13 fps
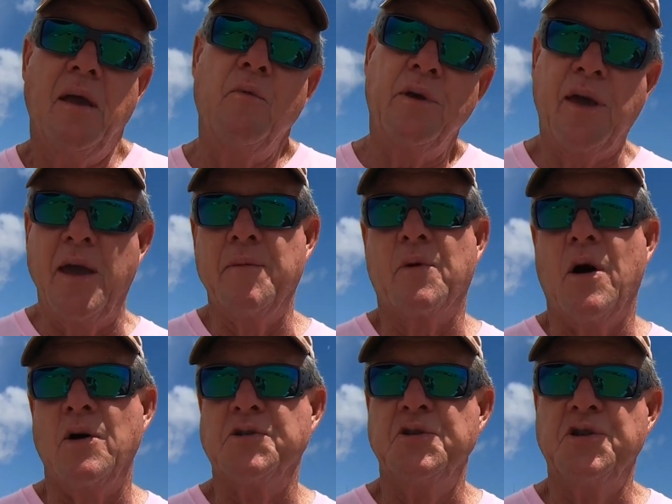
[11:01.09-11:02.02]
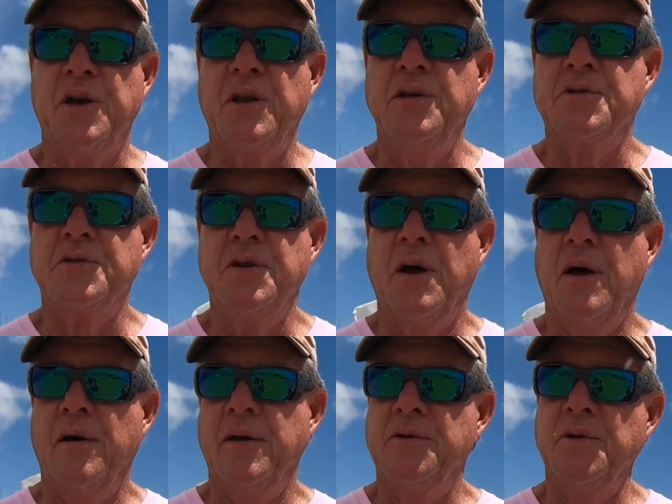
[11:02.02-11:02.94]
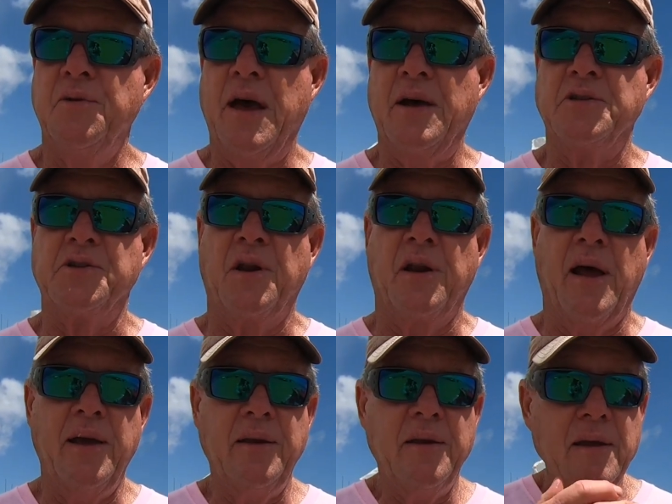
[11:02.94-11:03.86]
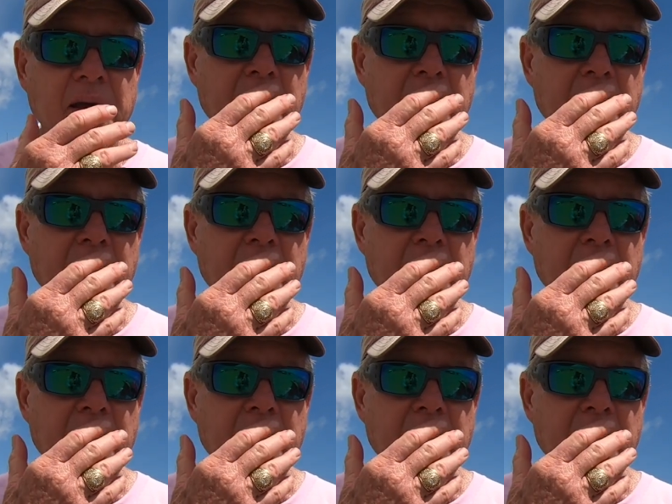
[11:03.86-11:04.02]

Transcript: And we came across the jetties in 2008.